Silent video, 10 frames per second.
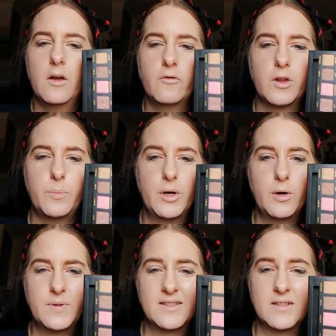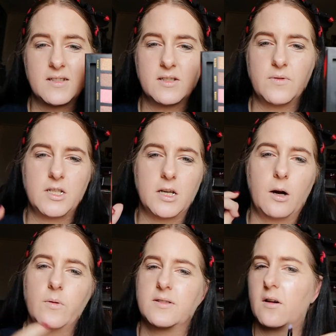For the purpose of this
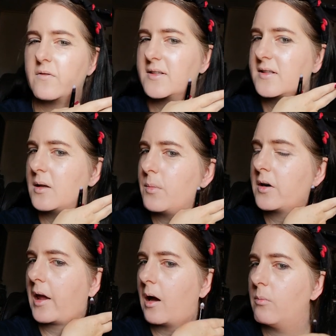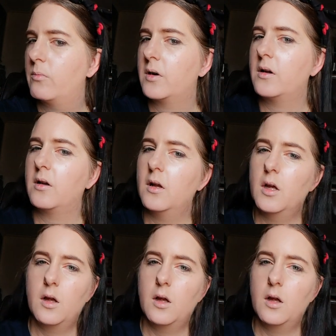video is obviously my camera,